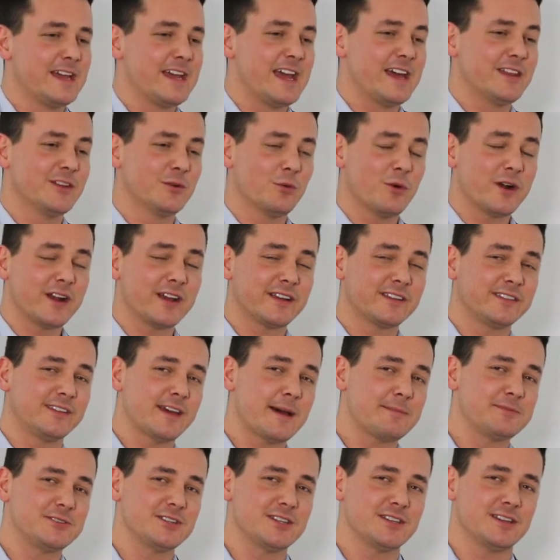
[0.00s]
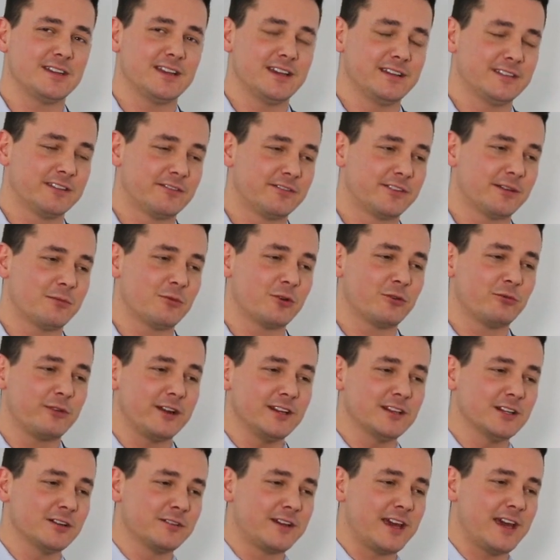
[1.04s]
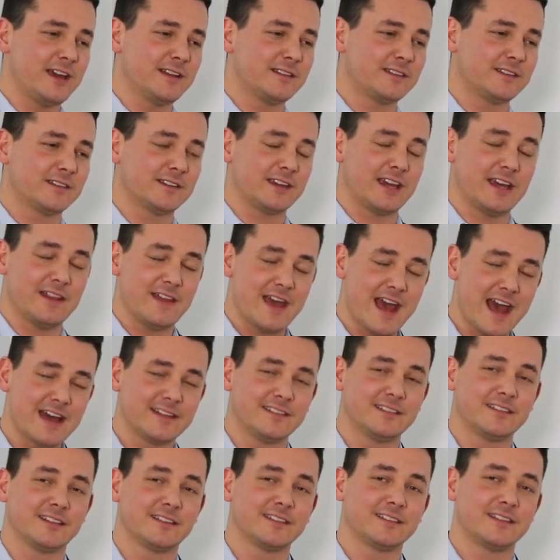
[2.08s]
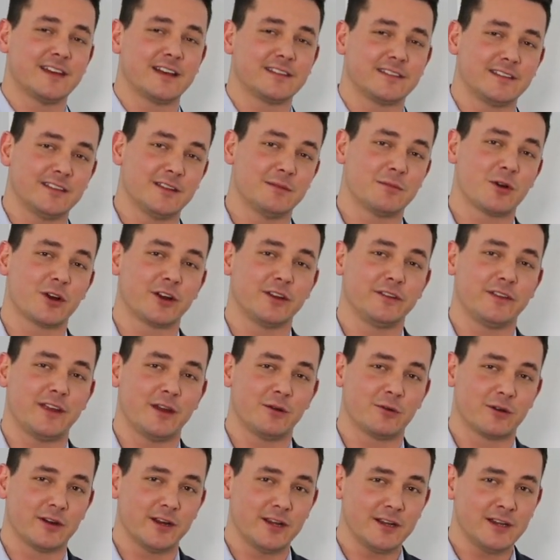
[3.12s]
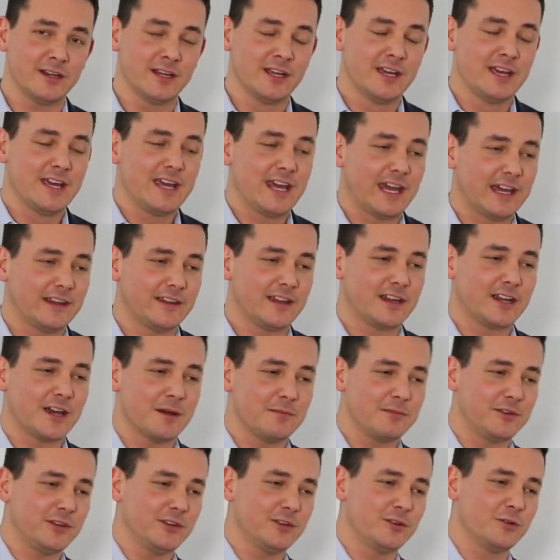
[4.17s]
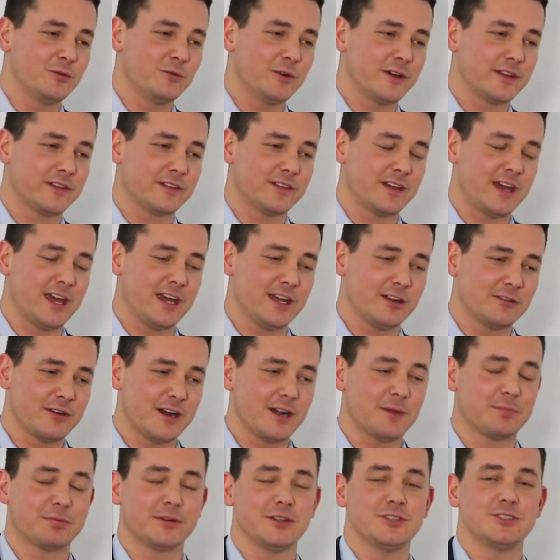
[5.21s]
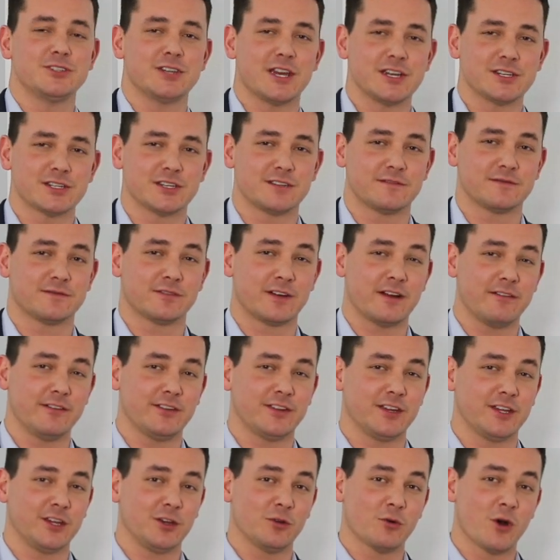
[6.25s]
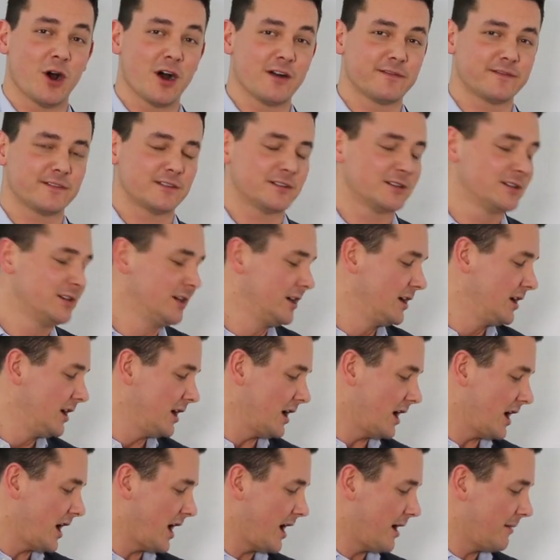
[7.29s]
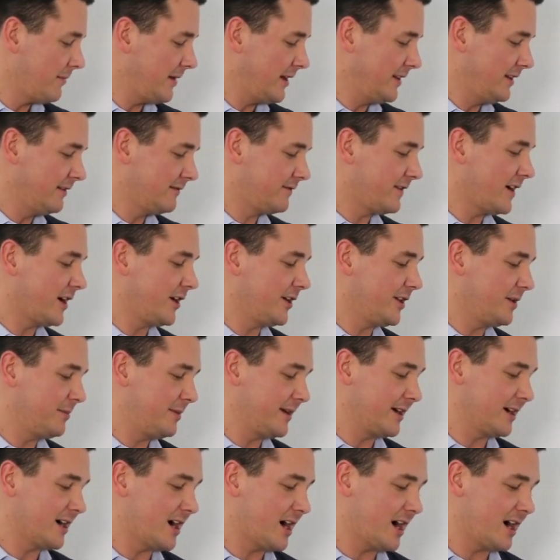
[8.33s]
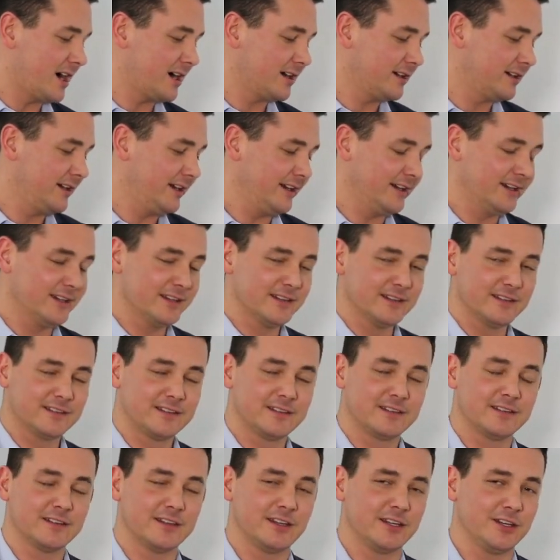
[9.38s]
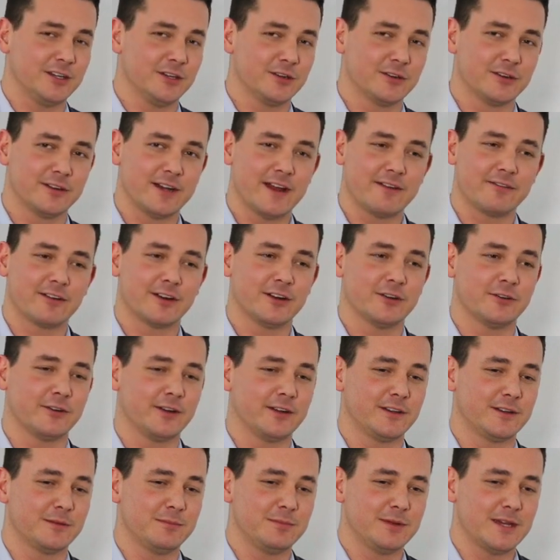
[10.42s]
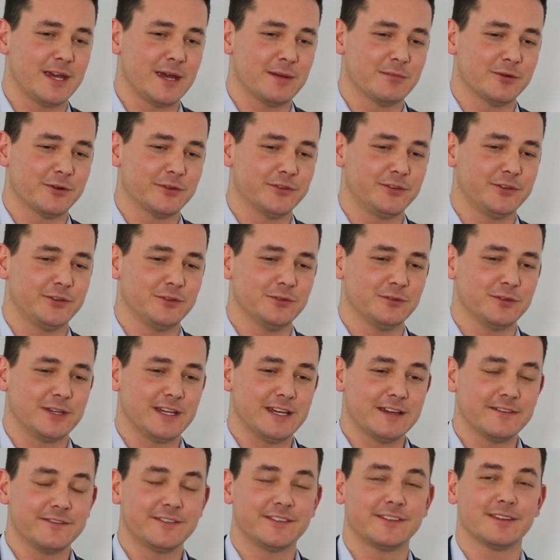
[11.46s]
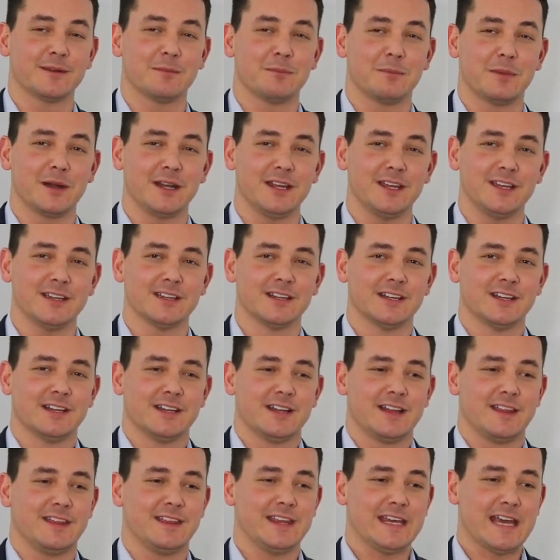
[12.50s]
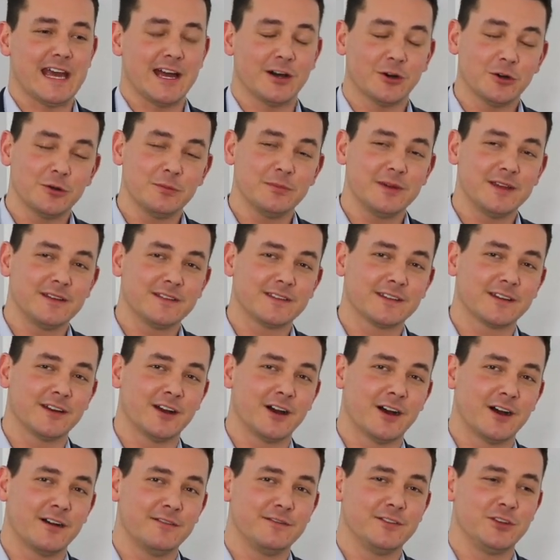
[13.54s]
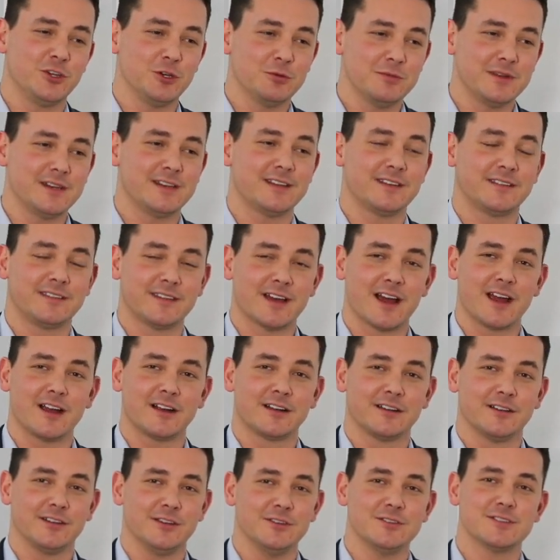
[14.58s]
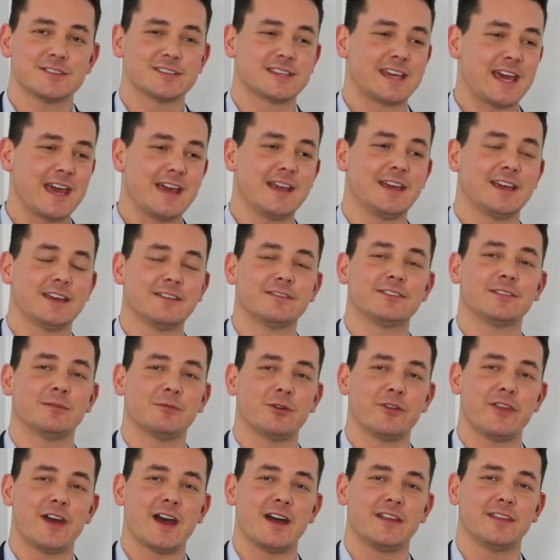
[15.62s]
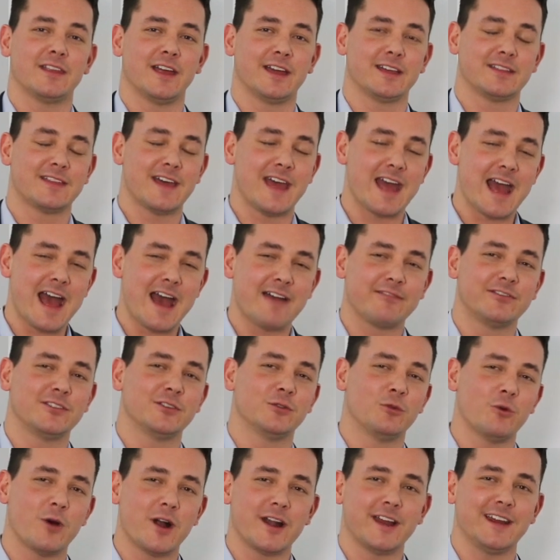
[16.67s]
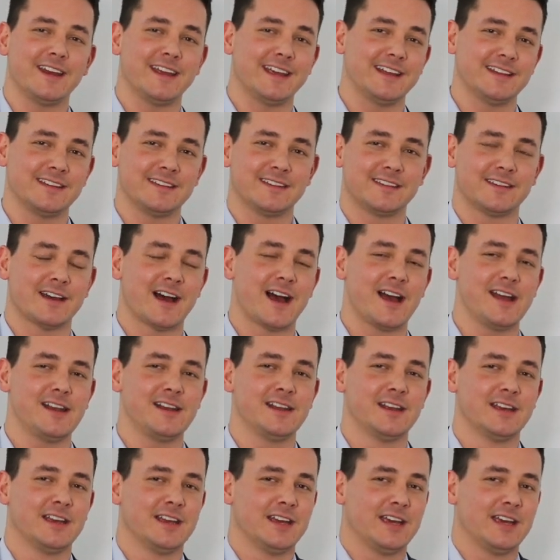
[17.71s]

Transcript: And the one exception is if someone relocates and they had success in the market they were in, and they come to you with a great appreciation for everything you offer. And then finally, the big aha is you're never going to be able to give somebody the element of human desire. You just can't give someone that. Like, they have to want it inside.